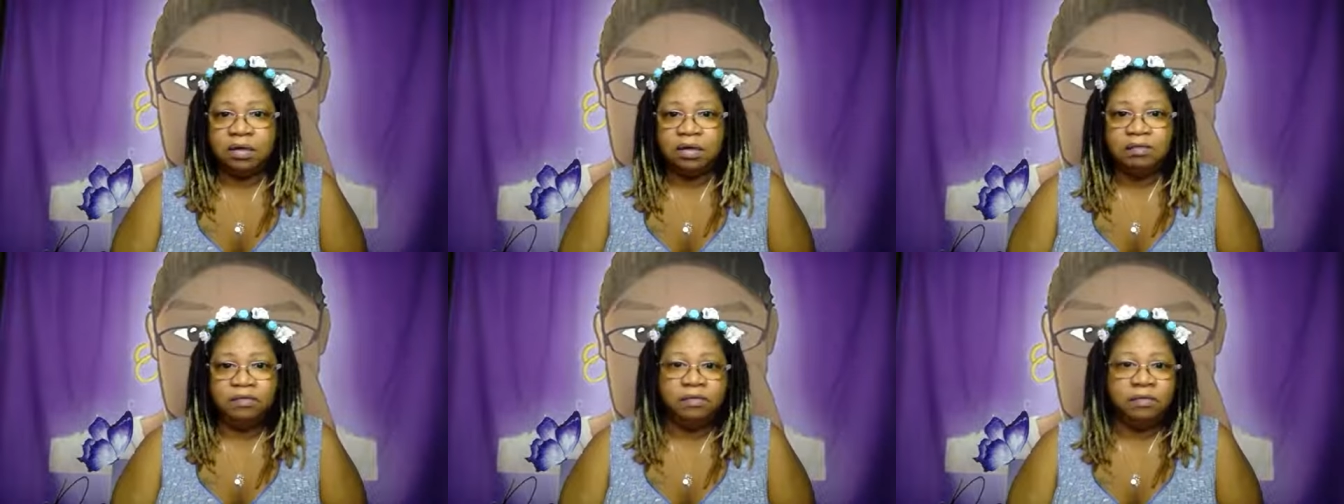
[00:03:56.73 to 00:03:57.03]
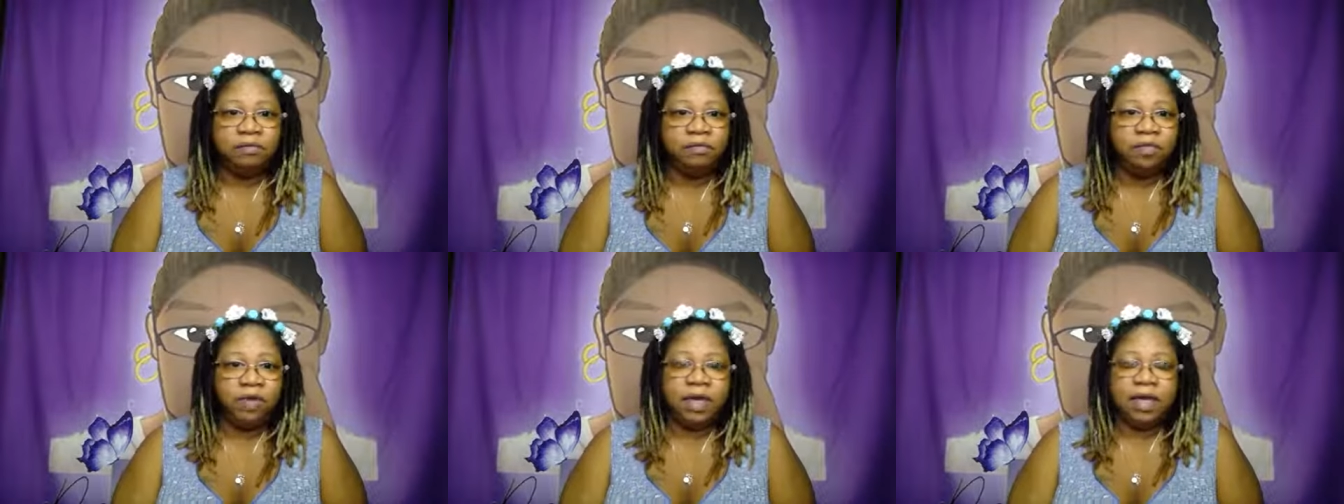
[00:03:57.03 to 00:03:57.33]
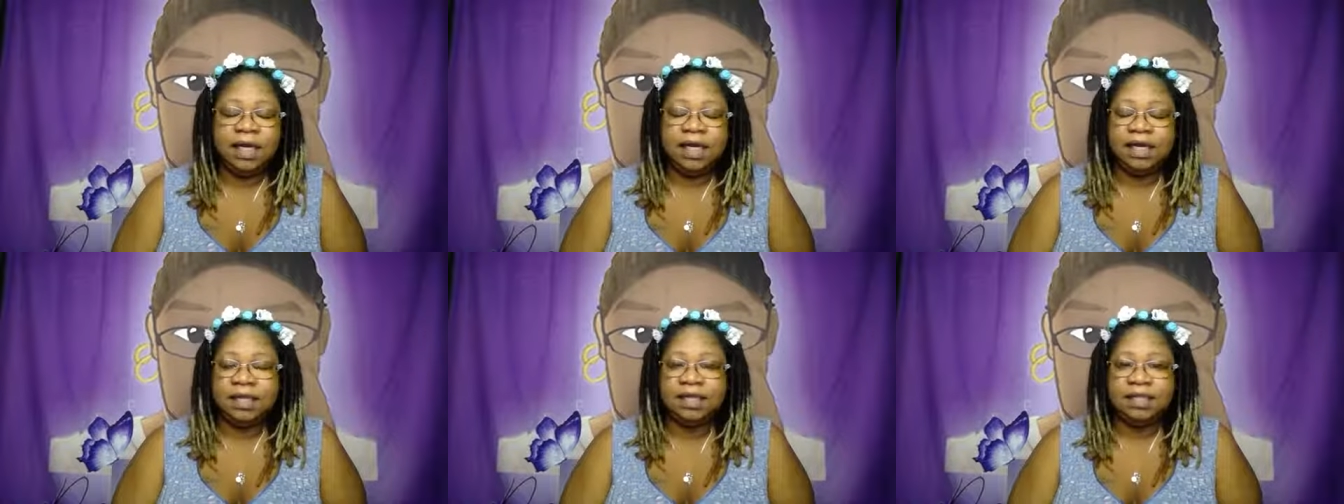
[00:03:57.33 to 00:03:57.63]
from
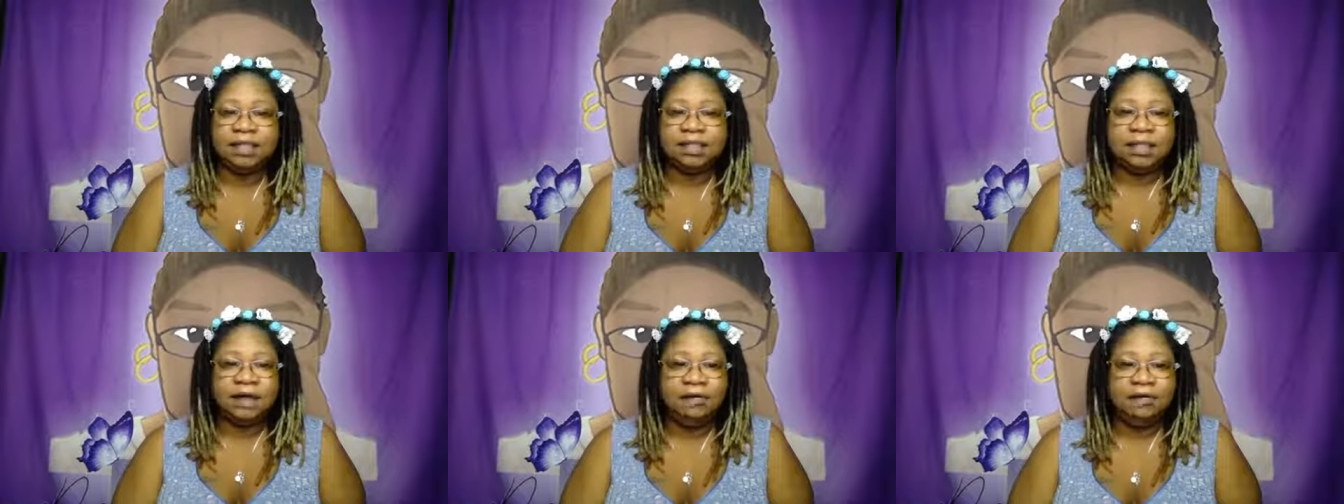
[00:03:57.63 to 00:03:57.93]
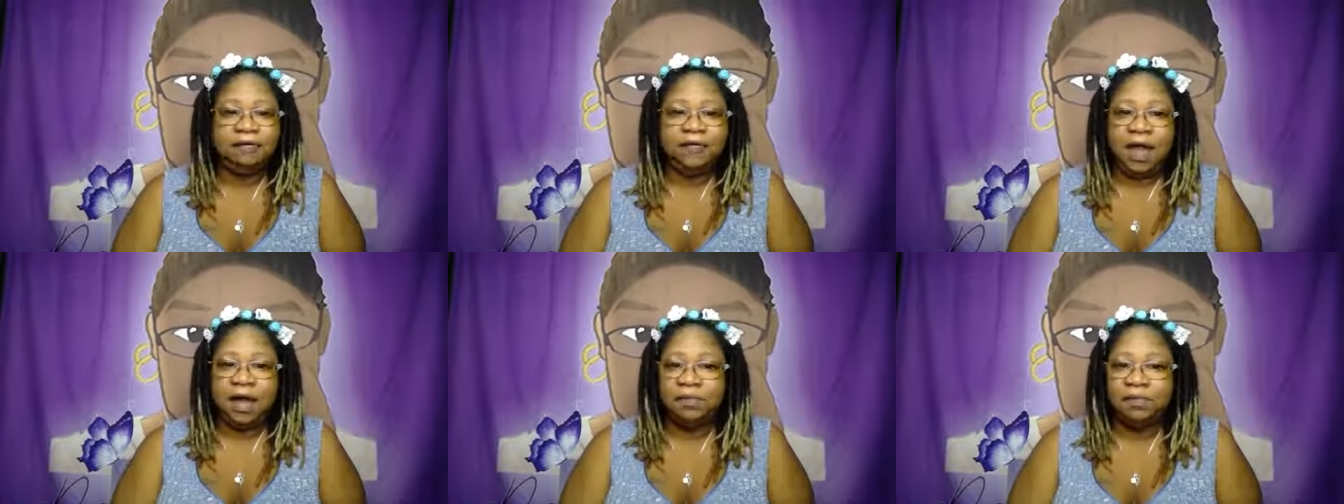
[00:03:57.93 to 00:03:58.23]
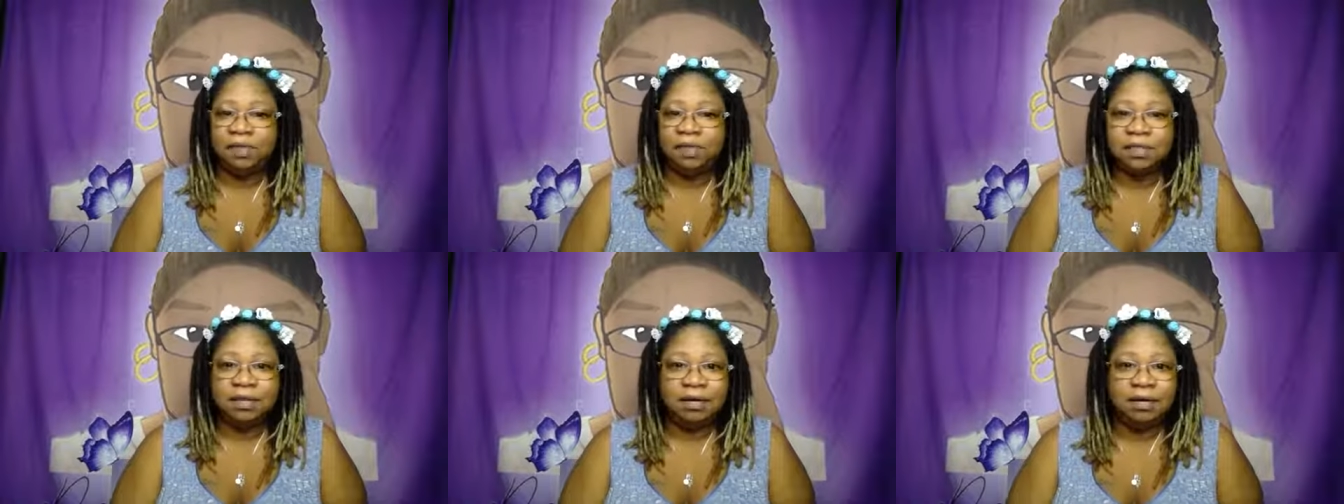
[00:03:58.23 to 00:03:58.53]
reading the stuff that
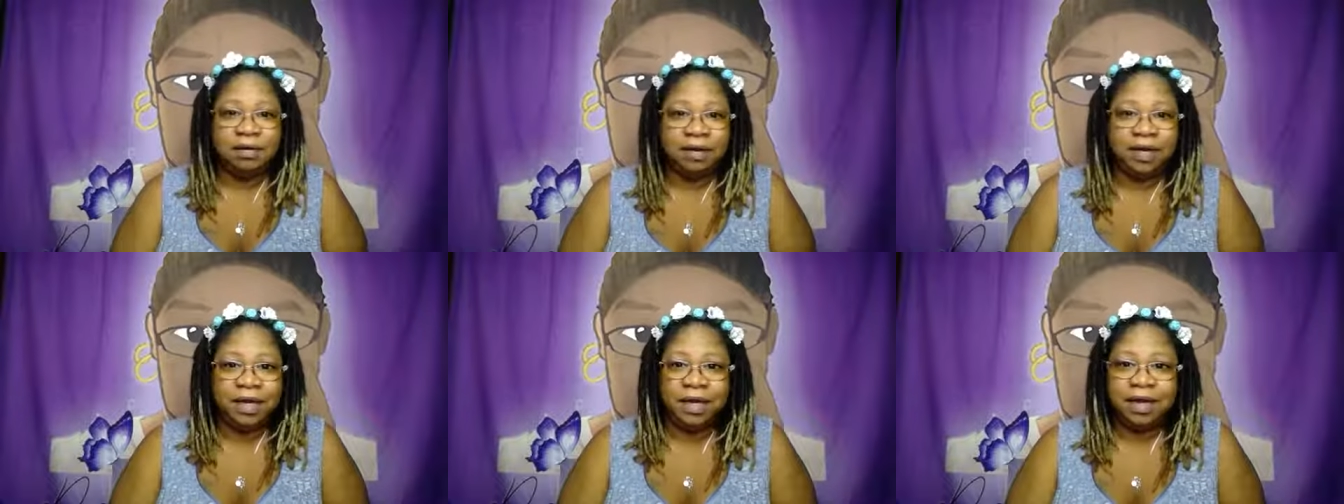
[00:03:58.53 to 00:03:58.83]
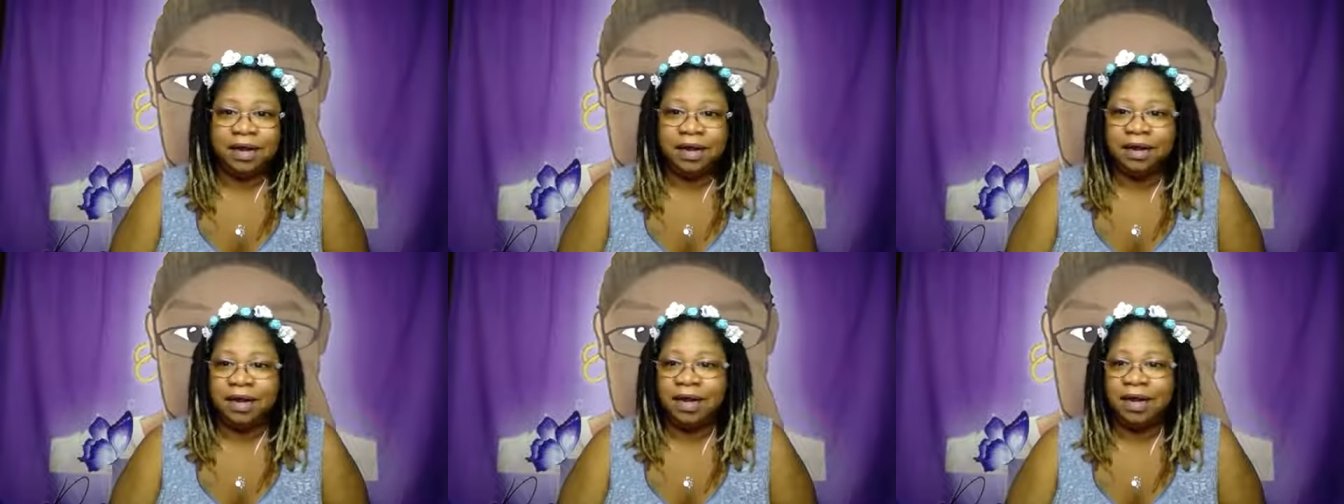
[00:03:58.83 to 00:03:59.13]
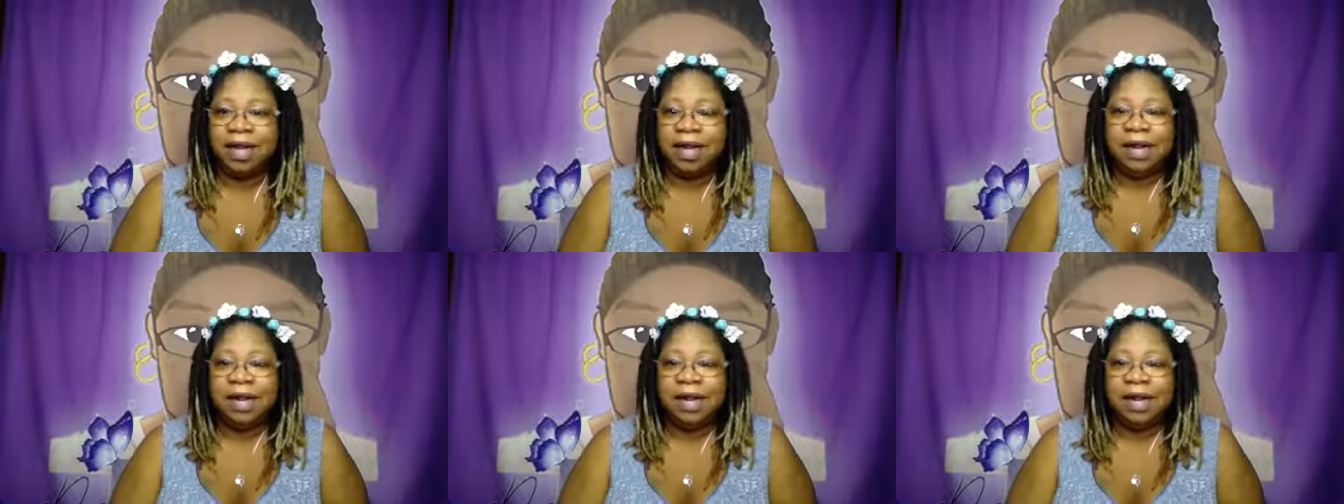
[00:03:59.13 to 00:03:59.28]
was on there